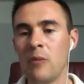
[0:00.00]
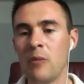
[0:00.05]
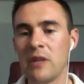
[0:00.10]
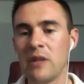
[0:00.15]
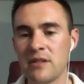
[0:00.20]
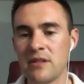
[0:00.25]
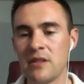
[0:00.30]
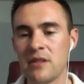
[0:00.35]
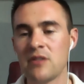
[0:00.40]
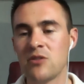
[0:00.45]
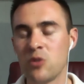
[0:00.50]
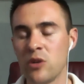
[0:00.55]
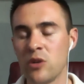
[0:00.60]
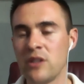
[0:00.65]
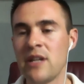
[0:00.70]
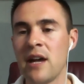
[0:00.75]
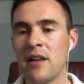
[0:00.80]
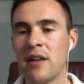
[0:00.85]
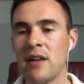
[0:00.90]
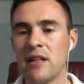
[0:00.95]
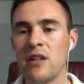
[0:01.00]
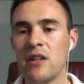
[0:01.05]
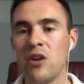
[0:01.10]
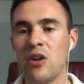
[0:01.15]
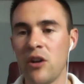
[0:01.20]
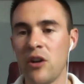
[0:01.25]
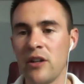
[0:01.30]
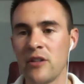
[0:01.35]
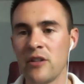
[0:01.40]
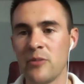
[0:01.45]
It's the storytelling and the
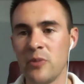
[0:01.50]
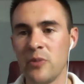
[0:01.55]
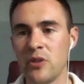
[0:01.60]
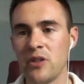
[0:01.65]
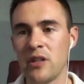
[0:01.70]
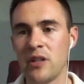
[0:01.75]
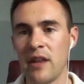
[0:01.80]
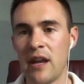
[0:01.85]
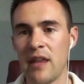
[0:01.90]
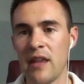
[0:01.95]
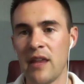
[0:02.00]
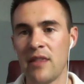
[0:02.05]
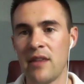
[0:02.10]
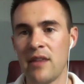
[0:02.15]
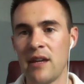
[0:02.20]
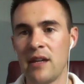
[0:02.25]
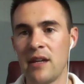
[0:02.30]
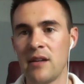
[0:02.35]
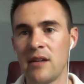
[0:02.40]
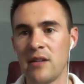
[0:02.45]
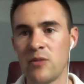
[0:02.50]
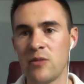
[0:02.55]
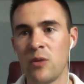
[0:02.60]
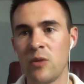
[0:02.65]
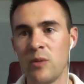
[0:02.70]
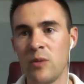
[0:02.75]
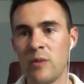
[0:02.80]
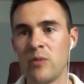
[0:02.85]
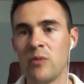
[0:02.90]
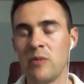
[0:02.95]
audience building that I think is
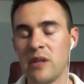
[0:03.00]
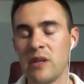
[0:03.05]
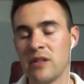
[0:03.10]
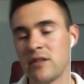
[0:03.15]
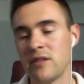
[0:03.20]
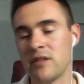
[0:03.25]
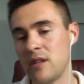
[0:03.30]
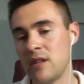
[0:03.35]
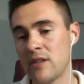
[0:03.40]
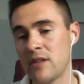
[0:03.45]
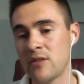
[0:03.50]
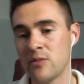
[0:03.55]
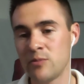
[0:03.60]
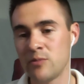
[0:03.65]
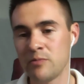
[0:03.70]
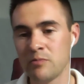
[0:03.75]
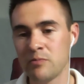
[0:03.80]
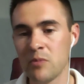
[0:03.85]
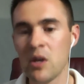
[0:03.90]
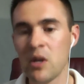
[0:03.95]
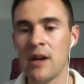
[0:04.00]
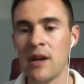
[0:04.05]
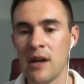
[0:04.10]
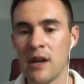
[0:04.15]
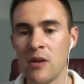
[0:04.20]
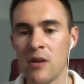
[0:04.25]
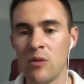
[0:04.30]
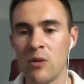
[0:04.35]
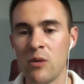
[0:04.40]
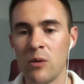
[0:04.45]
where people miss, and that's
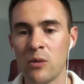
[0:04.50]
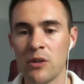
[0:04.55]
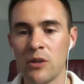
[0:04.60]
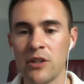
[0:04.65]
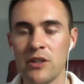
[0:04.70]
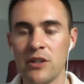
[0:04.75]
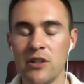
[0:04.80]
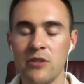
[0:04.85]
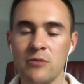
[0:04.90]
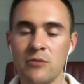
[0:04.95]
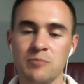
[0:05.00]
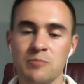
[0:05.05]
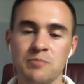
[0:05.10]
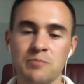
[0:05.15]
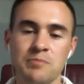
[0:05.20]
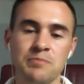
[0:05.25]
what we're going to do.